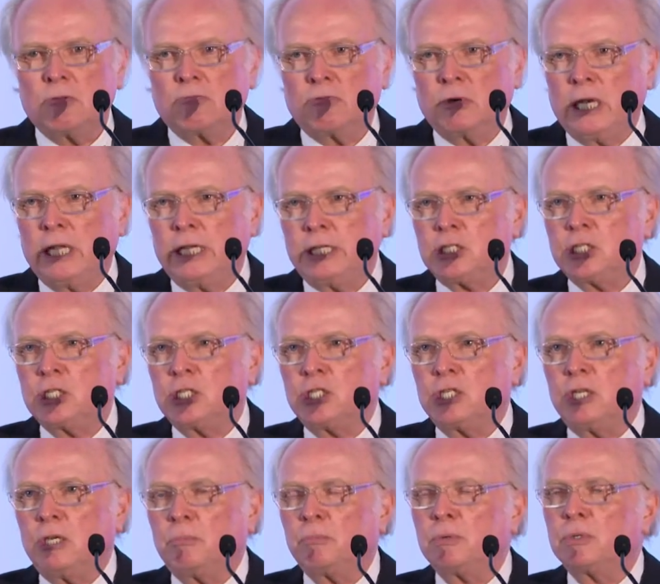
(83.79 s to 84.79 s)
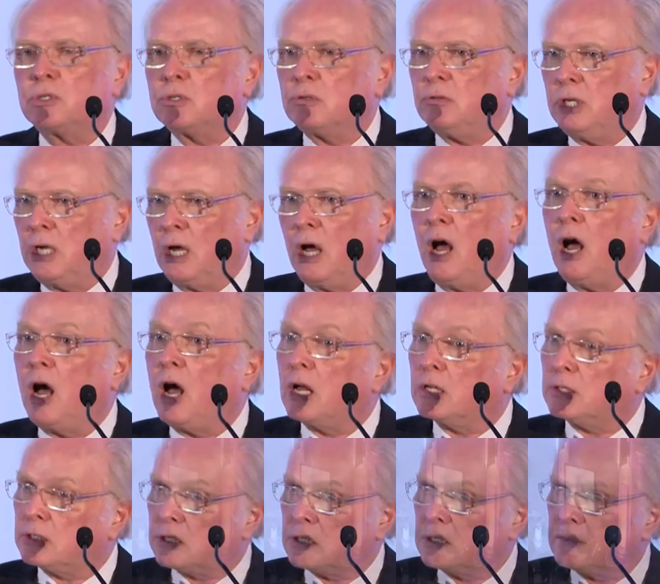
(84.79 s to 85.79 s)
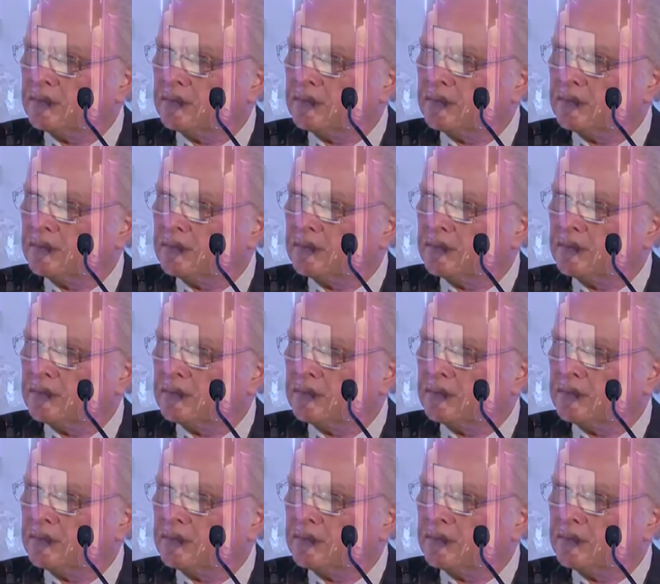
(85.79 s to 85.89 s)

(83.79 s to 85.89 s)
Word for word: relationship to the arts.